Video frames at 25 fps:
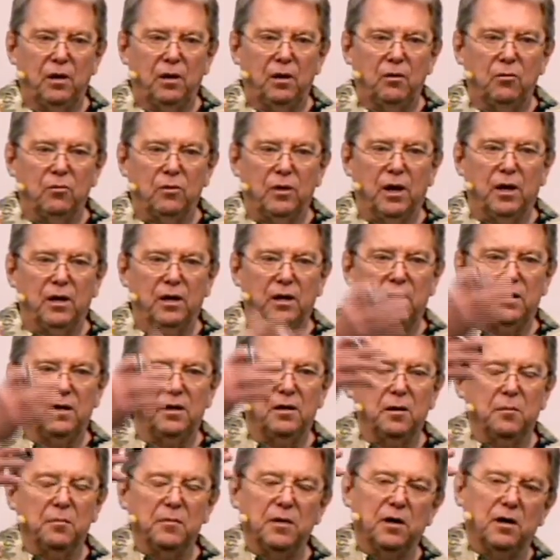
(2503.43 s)
When I ended
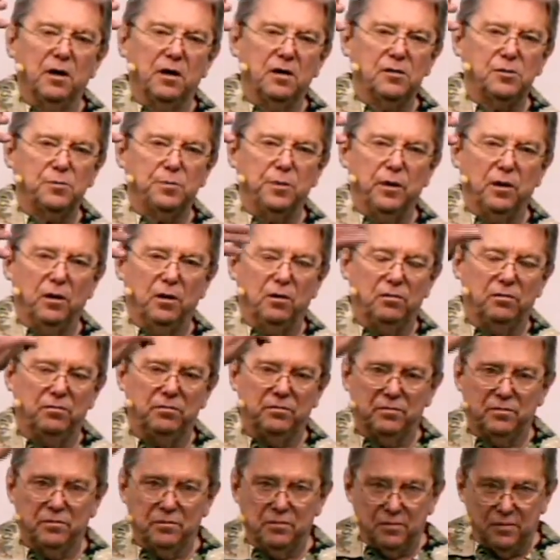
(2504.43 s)
up in the hospital
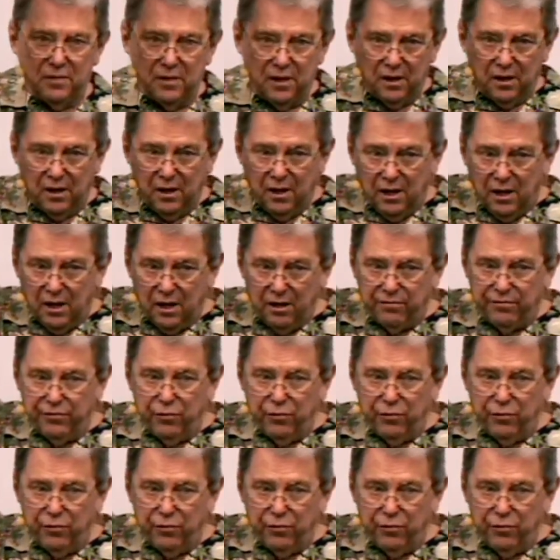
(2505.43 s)
at